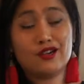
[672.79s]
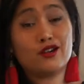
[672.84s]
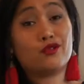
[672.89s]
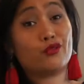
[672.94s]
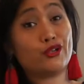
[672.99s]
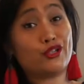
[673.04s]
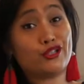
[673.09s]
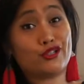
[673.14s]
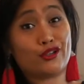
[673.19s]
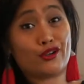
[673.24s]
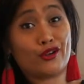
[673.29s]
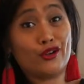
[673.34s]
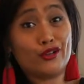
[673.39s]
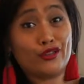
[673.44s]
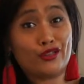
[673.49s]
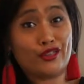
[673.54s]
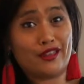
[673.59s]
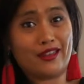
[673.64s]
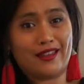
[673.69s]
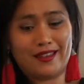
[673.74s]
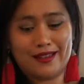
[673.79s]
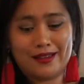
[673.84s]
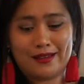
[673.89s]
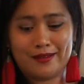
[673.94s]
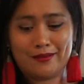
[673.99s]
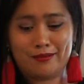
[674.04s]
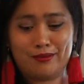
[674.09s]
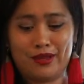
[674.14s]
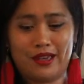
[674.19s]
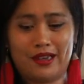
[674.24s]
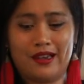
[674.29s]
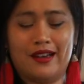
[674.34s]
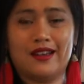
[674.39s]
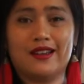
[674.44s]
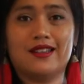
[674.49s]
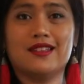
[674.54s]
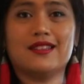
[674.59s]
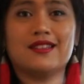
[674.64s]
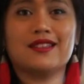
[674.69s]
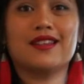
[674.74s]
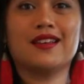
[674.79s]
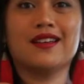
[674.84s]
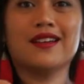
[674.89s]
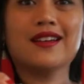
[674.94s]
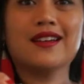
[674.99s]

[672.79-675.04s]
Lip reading: which is a good thing because